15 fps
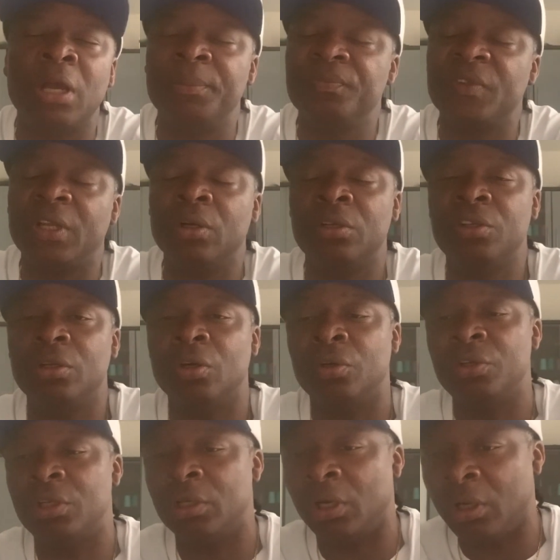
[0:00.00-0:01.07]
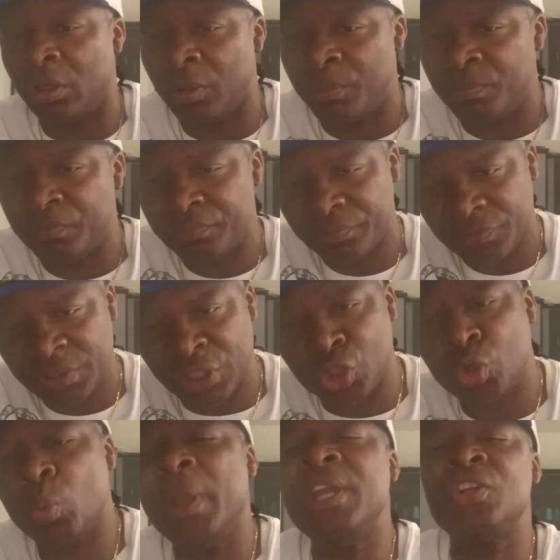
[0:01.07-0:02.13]
on the
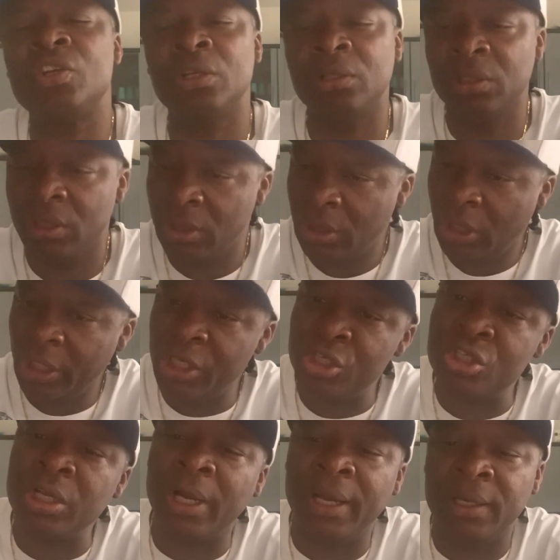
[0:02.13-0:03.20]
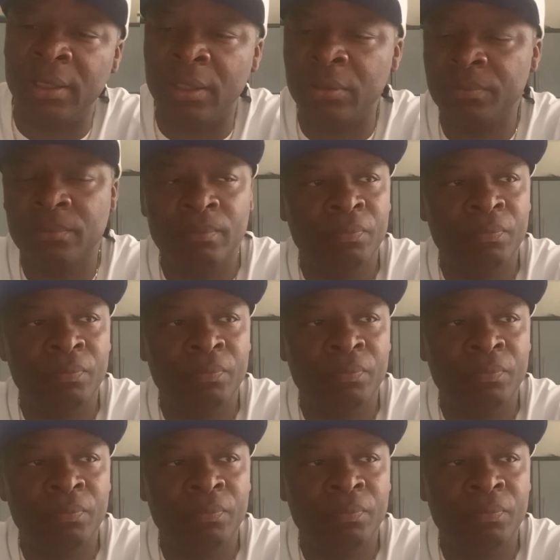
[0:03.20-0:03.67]
situation in China